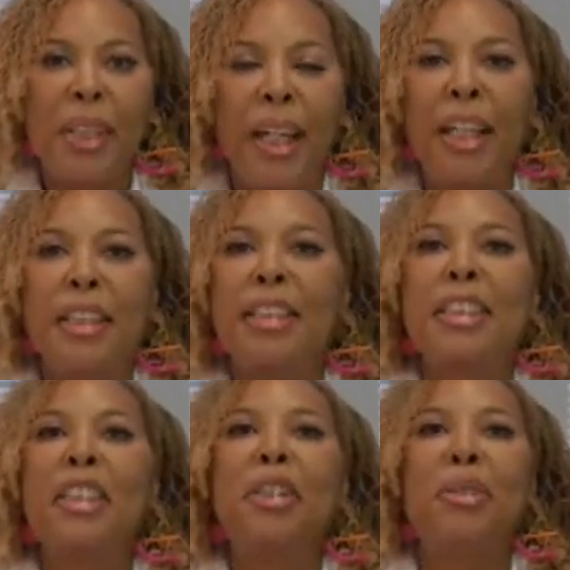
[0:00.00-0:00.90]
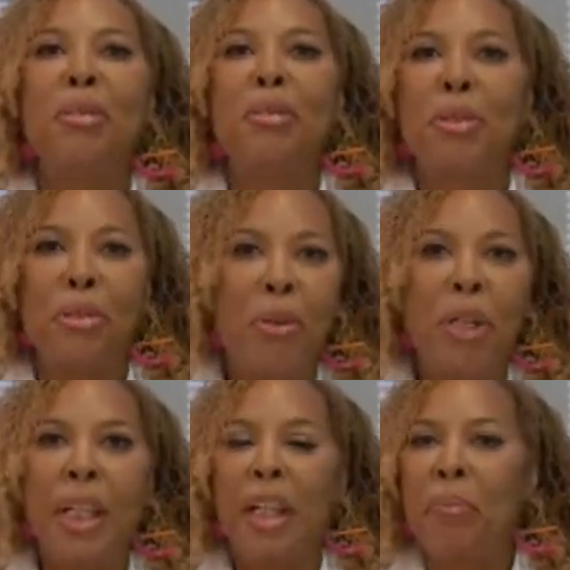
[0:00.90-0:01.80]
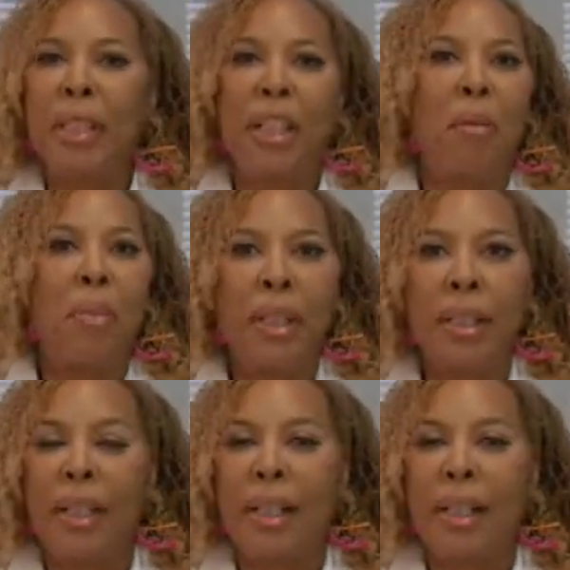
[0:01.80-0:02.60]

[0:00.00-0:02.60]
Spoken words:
And it's still growing and becoming,